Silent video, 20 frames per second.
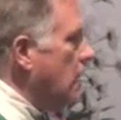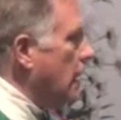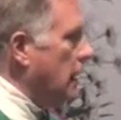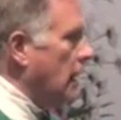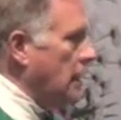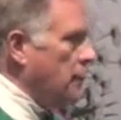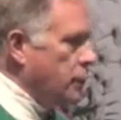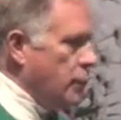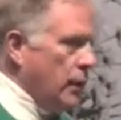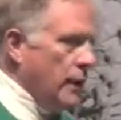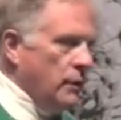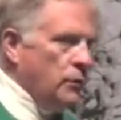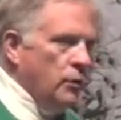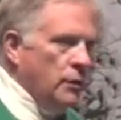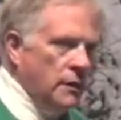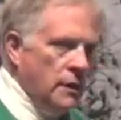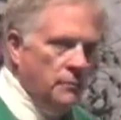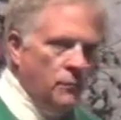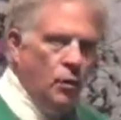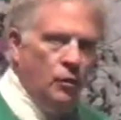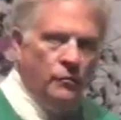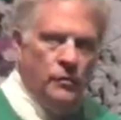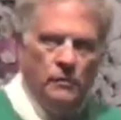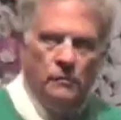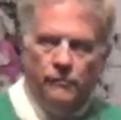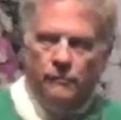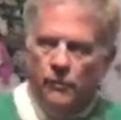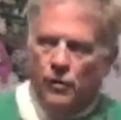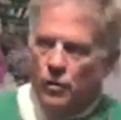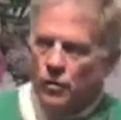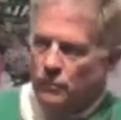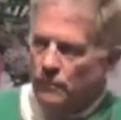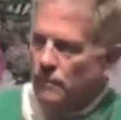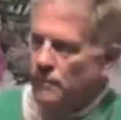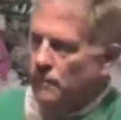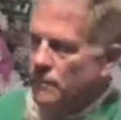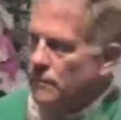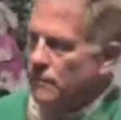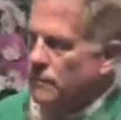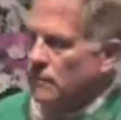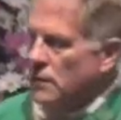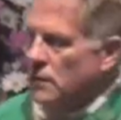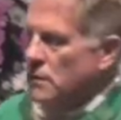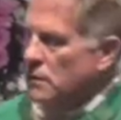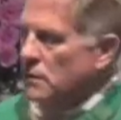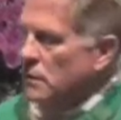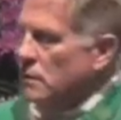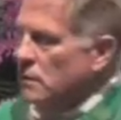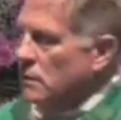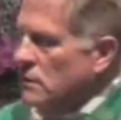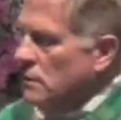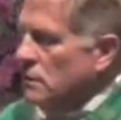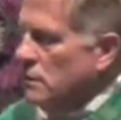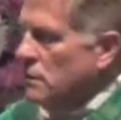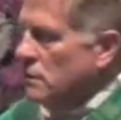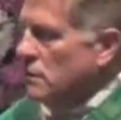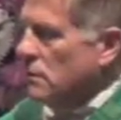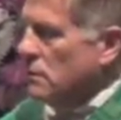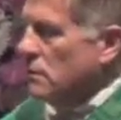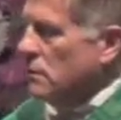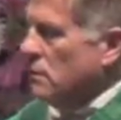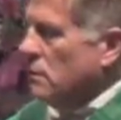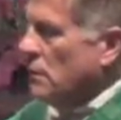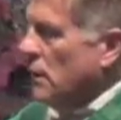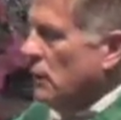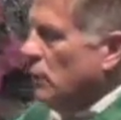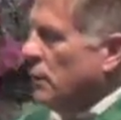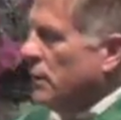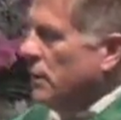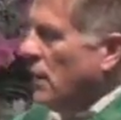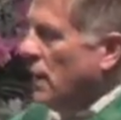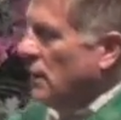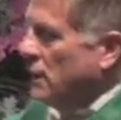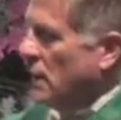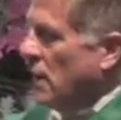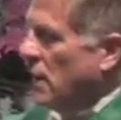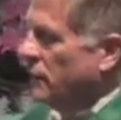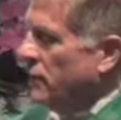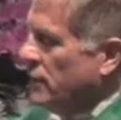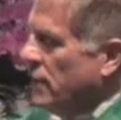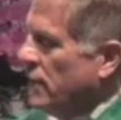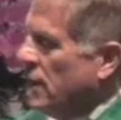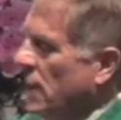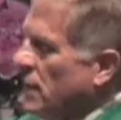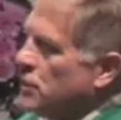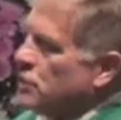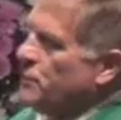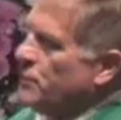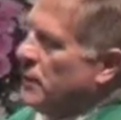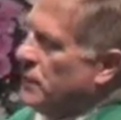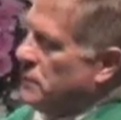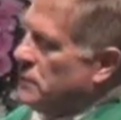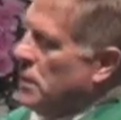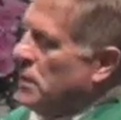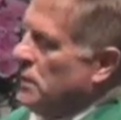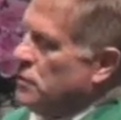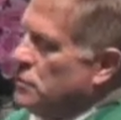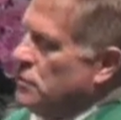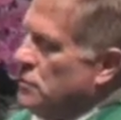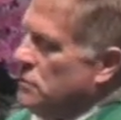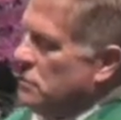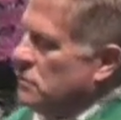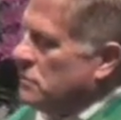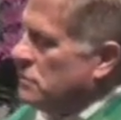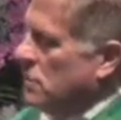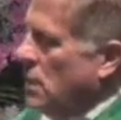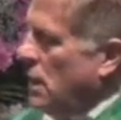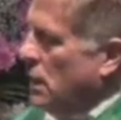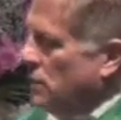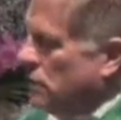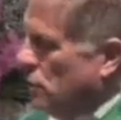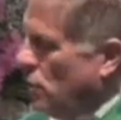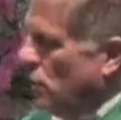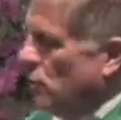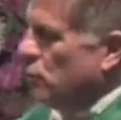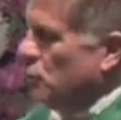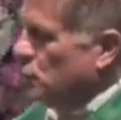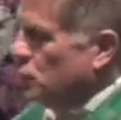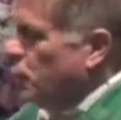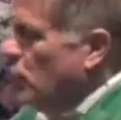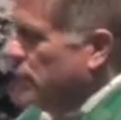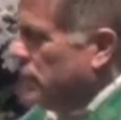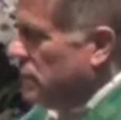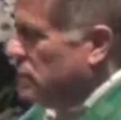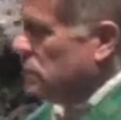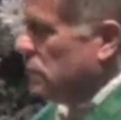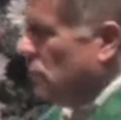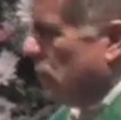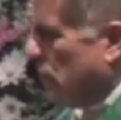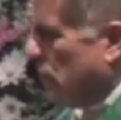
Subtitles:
And I prayed with him over the phone that we not have any expectations. God knows what he's